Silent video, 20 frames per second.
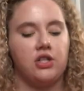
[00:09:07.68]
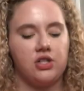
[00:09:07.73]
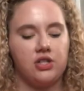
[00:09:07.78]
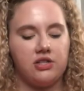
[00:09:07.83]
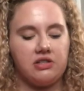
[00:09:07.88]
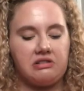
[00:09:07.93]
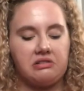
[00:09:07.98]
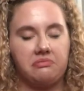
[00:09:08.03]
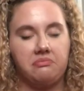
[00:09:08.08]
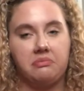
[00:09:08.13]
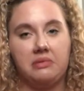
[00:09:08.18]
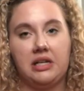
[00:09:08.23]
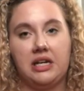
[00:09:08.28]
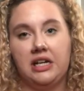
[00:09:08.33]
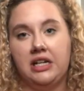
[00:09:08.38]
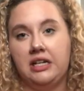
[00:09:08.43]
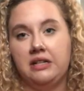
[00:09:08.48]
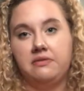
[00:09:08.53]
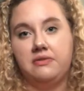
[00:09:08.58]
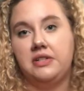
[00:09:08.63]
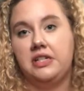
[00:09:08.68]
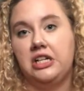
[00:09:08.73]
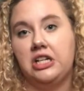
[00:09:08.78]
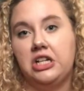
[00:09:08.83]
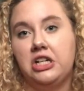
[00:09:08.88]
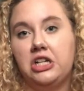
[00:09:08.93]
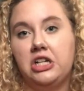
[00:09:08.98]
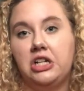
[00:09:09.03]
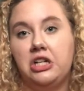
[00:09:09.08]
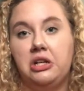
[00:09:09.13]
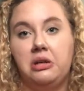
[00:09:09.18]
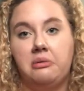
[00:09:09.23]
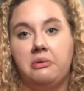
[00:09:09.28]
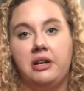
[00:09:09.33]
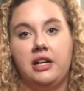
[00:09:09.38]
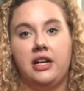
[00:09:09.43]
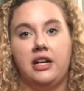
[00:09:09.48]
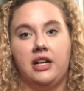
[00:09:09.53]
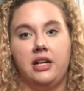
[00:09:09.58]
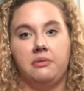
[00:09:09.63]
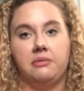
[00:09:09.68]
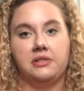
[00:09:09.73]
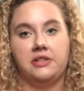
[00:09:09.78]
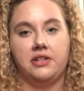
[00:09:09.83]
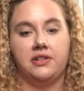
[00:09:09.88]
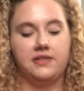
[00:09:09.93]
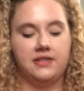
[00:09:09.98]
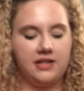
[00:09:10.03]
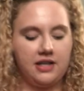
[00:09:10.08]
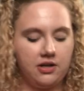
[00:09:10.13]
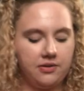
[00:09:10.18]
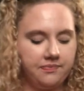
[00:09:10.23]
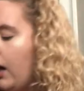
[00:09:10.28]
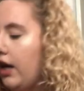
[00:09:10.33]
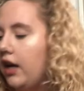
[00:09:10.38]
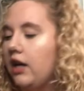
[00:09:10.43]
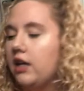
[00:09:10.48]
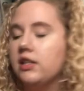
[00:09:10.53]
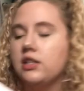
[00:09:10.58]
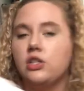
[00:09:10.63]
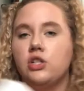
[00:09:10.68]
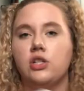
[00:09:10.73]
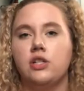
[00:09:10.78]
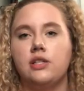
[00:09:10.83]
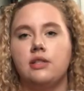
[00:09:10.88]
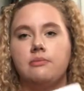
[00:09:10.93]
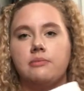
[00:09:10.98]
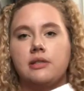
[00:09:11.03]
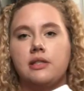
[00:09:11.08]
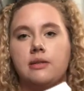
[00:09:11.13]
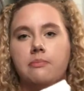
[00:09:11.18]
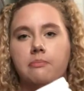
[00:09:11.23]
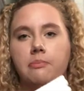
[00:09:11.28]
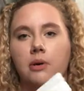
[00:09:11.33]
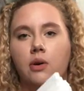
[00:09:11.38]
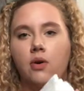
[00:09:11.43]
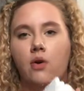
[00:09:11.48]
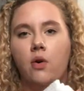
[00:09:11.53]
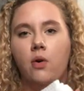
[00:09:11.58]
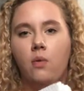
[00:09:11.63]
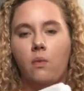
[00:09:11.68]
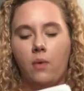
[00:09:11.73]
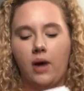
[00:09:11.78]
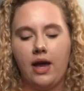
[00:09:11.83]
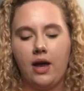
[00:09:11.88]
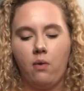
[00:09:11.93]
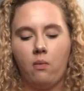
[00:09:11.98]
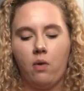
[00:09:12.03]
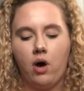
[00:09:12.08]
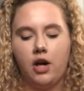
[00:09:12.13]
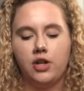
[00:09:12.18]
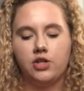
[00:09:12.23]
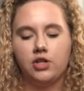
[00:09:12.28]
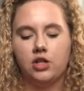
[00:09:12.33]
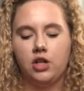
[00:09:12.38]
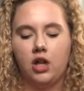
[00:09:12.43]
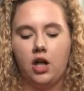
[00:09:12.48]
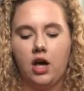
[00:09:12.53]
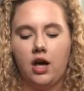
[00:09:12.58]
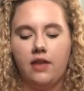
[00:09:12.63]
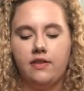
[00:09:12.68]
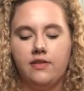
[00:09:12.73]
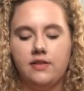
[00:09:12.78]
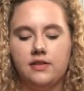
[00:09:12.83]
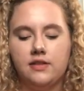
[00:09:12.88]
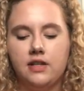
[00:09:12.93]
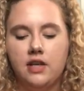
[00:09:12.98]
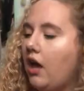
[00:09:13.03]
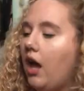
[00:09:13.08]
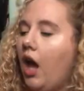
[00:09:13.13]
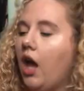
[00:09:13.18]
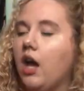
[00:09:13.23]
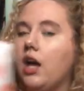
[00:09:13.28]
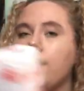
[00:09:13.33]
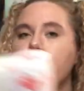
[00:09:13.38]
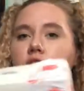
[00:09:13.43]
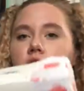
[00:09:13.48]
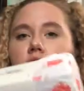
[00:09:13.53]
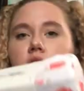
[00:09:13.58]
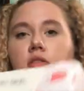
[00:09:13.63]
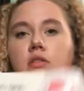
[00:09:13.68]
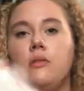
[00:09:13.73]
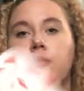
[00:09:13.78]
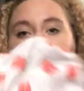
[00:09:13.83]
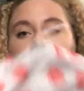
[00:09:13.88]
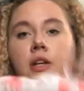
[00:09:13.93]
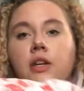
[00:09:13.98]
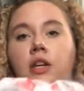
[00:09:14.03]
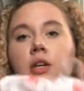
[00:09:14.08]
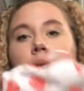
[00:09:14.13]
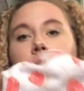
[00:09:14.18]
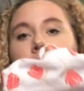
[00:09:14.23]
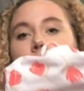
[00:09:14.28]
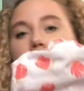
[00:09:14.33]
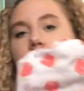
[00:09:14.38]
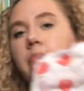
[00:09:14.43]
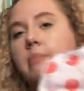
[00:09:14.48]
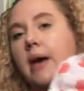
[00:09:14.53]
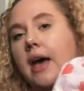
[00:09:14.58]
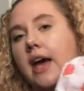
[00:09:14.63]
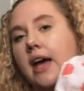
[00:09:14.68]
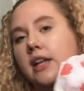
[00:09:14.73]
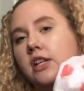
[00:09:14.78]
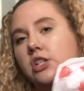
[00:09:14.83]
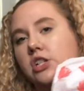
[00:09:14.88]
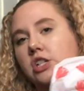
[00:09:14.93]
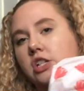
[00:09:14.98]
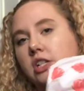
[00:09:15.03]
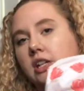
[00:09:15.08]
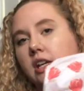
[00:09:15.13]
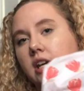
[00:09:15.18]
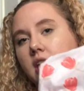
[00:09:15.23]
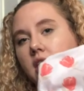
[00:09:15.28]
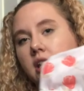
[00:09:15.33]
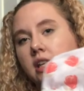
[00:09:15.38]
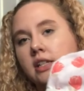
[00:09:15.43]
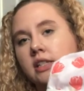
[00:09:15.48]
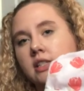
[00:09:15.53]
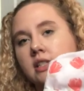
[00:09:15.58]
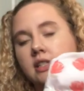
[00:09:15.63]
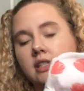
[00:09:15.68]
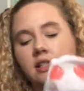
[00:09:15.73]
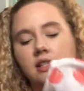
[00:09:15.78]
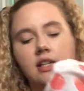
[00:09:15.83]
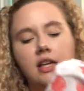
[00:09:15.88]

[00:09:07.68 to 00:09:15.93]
just kind of needed a new one and it was on sale. I got just some simple white washcloths. I got these super cute bed sheets.